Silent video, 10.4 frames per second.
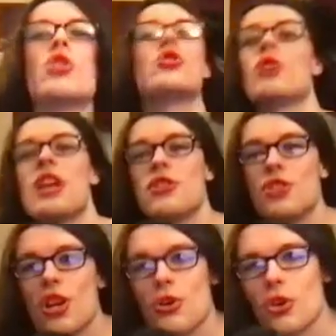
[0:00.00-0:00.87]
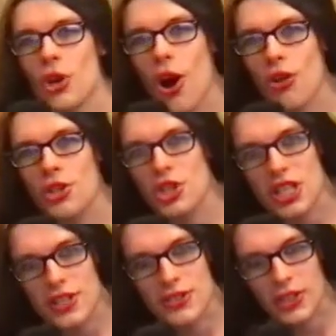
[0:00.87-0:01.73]
transgender college
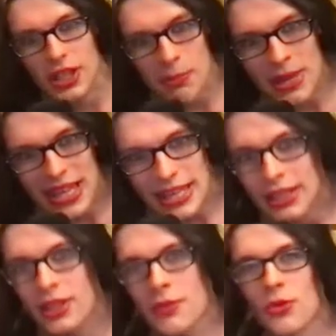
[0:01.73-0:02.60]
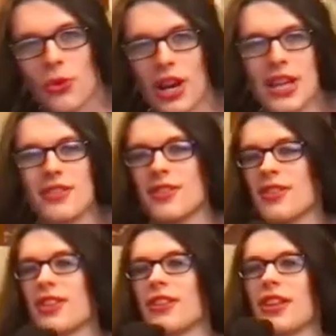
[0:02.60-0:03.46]
kids like me, right?
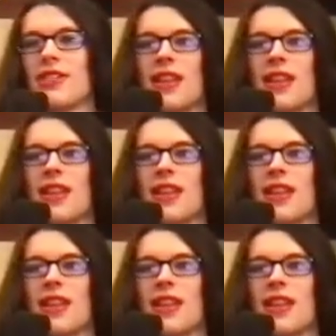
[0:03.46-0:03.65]
Like, they